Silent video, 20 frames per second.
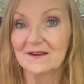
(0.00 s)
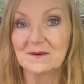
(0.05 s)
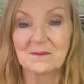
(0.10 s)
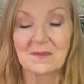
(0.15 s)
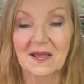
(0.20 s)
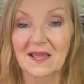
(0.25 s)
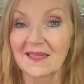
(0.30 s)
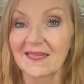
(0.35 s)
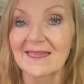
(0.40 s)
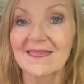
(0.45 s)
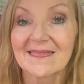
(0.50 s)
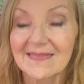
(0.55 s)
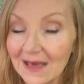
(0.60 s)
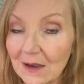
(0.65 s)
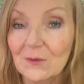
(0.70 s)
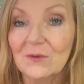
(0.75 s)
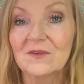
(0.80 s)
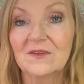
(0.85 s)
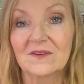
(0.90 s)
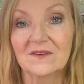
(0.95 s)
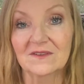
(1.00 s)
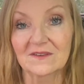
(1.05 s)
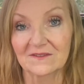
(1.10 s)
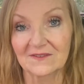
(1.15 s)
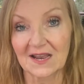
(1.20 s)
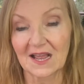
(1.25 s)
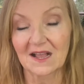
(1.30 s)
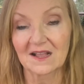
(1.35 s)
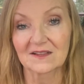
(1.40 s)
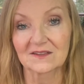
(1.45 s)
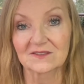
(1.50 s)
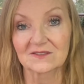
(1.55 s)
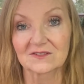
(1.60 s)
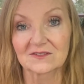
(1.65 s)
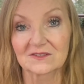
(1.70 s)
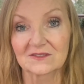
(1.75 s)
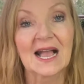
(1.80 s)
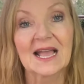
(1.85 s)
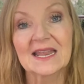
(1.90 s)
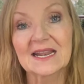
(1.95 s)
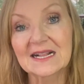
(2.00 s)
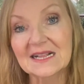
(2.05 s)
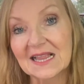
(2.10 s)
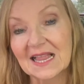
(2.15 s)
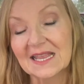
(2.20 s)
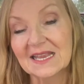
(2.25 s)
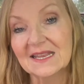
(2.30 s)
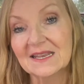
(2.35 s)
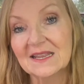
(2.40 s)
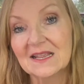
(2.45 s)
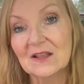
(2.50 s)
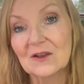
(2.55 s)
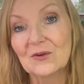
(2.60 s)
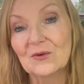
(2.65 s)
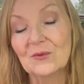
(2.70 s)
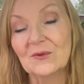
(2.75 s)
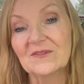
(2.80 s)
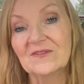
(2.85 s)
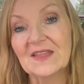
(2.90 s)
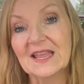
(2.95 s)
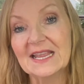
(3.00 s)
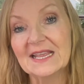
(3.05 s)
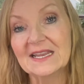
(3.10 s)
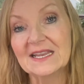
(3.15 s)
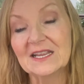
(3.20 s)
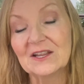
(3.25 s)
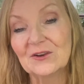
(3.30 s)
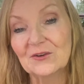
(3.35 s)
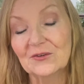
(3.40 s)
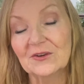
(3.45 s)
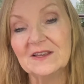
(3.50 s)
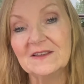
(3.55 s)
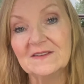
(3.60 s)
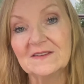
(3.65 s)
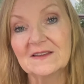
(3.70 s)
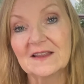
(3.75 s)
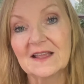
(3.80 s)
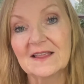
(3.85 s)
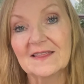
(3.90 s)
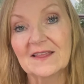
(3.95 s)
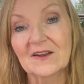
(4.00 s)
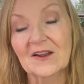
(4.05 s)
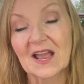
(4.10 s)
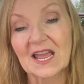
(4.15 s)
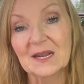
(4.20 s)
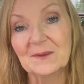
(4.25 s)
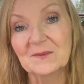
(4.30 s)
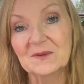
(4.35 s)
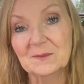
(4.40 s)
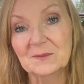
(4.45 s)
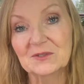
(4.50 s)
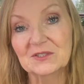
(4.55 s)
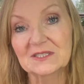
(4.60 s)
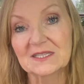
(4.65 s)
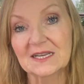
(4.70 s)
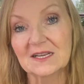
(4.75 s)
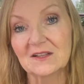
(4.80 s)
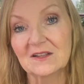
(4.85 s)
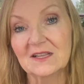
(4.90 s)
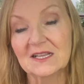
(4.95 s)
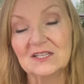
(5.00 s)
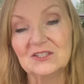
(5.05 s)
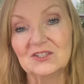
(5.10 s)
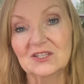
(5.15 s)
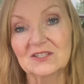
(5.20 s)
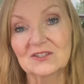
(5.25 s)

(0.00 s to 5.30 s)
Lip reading: by thousands of dollars. I had a client who, if they had increased their items per sale, just